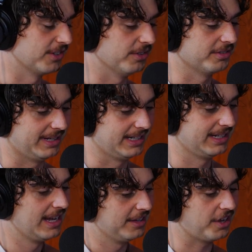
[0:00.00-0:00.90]
Of course, man.
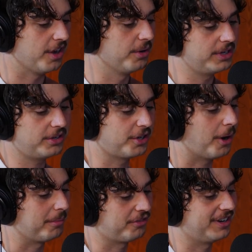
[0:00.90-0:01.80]
So who are your
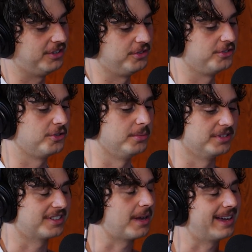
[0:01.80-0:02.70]
top 3
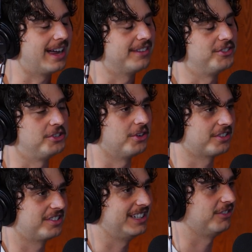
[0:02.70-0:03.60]
YouTubers coming out of New
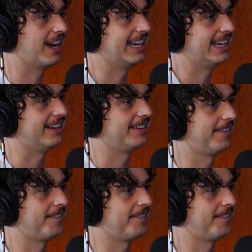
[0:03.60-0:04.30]
York City right now?